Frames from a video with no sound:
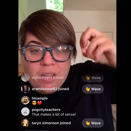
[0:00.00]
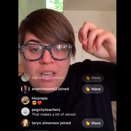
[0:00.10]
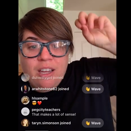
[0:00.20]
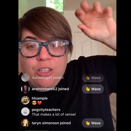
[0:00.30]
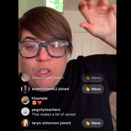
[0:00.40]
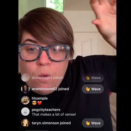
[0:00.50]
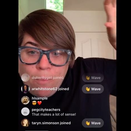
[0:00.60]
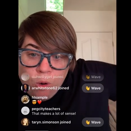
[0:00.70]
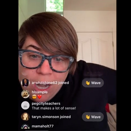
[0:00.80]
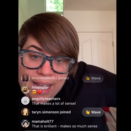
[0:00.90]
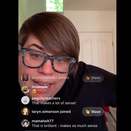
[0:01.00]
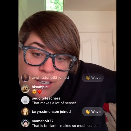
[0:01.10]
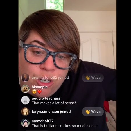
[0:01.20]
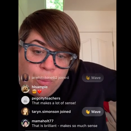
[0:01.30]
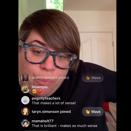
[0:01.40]
to a more
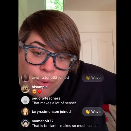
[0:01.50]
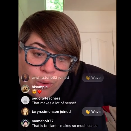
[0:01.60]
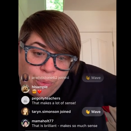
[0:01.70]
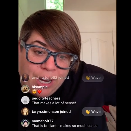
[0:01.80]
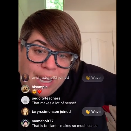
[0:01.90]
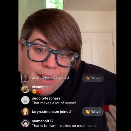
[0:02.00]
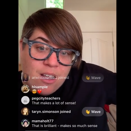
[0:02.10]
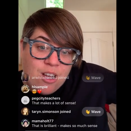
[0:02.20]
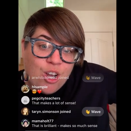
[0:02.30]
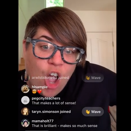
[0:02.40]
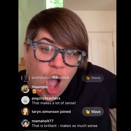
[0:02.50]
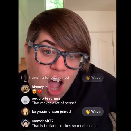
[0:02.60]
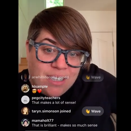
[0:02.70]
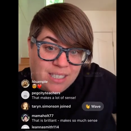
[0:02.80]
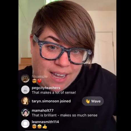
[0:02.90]
age-appropriate
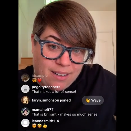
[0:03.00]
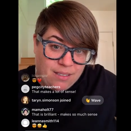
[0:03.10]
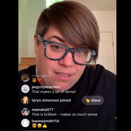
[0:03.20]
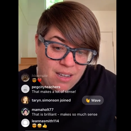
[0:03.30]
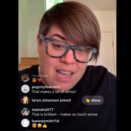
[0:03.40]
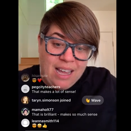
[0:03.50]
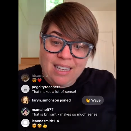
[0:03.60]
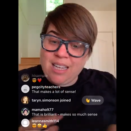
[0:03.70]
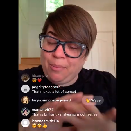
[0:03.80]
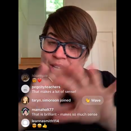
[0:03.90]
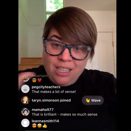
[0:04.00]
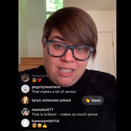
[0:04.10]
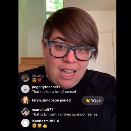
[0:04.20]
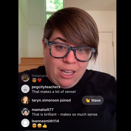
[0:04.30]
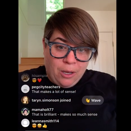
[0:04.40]
content? Because I'm going to
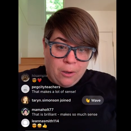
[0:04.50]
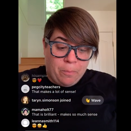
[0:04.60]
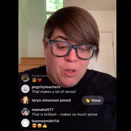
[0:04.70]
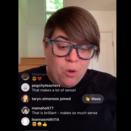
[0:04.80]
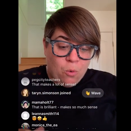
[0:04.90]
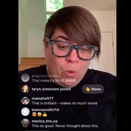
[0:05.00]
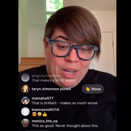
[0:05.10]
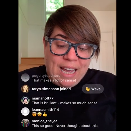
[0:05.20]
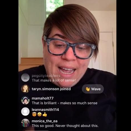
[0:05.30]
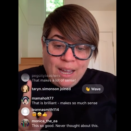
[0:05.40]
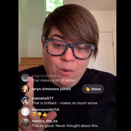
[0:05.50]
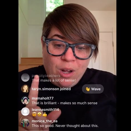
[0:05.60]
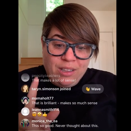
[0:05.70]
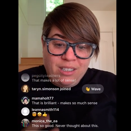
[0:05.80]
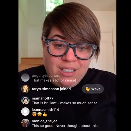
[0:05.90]
tell you, I had
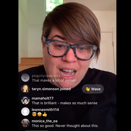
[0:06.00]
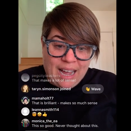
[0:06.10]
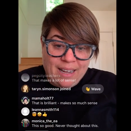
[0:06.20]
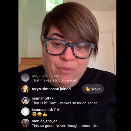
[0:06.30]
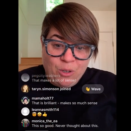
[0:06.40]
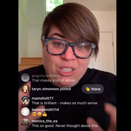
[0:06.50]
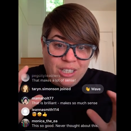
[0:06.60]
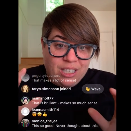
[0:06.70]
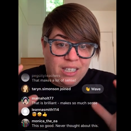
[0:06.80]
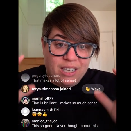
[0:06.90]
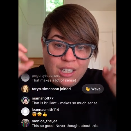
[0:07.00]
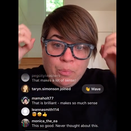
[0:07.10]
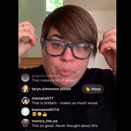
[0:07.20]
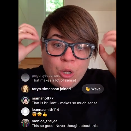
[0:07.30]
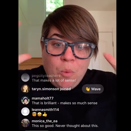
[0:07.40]
one little guy, no, seriously, this
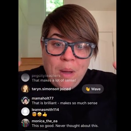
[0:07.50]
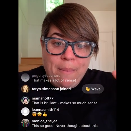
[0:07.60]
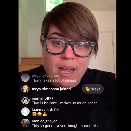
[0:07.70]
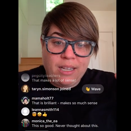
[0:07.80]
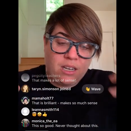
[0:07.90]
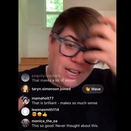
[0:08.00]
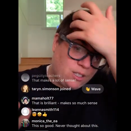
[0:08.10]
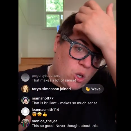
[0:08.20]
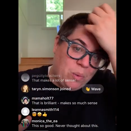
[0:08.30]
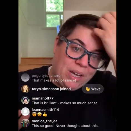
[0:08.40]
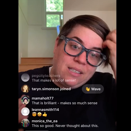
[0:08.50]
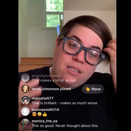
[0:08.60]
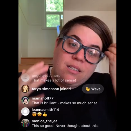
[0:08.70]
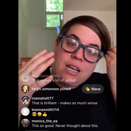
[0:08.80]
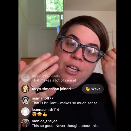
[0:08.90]
blew my mind in high school because this
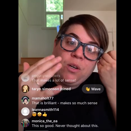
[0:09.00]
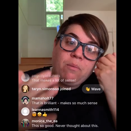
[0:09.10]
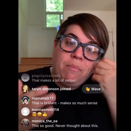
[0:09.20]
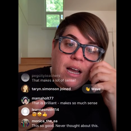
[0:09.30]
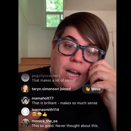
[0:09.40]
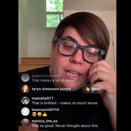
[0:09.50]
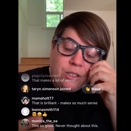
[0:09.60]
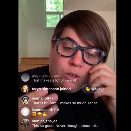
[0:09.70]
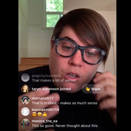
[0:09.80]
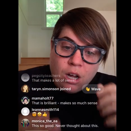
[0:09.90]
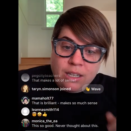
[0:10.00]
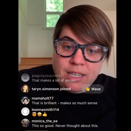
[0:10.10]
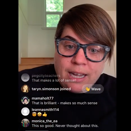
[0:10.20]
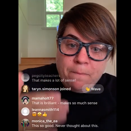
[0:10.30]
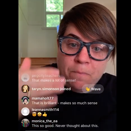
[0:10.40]
is how you can make high school
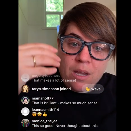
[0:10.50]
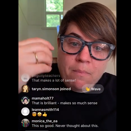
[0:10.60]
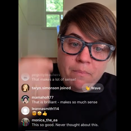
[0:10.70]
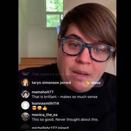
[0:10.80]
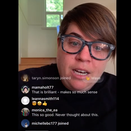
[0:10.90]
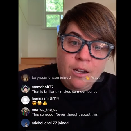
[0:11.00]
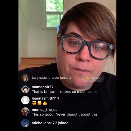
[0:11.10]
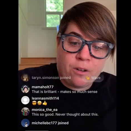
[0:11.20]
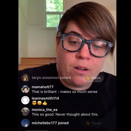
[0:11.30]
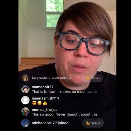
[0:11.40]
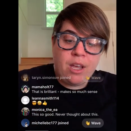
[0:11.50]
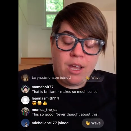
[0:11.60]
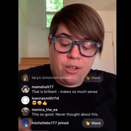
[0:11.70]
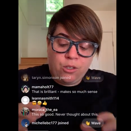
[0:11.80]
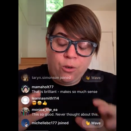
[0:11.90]
content meaningful.
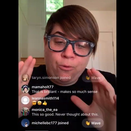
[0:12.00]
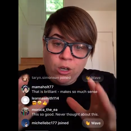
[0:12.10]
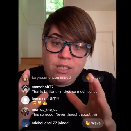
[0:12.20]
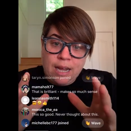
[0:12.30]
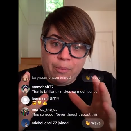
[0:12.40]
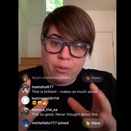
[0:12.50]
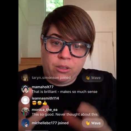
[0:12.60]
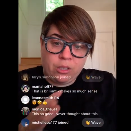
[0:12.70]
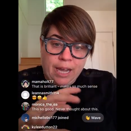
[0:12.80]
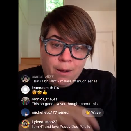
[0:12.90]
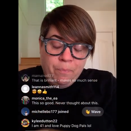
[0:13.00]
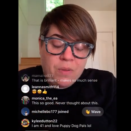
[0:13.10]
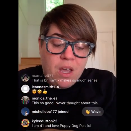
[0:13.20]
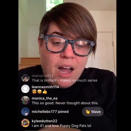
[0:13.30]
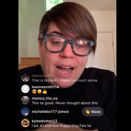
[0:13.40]
So for example, okay,
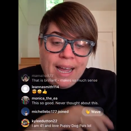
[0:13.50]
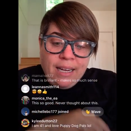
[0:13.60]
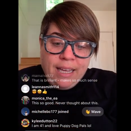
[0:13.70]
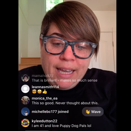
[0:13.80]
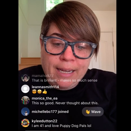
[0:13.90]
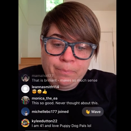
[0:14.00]
I had a kid,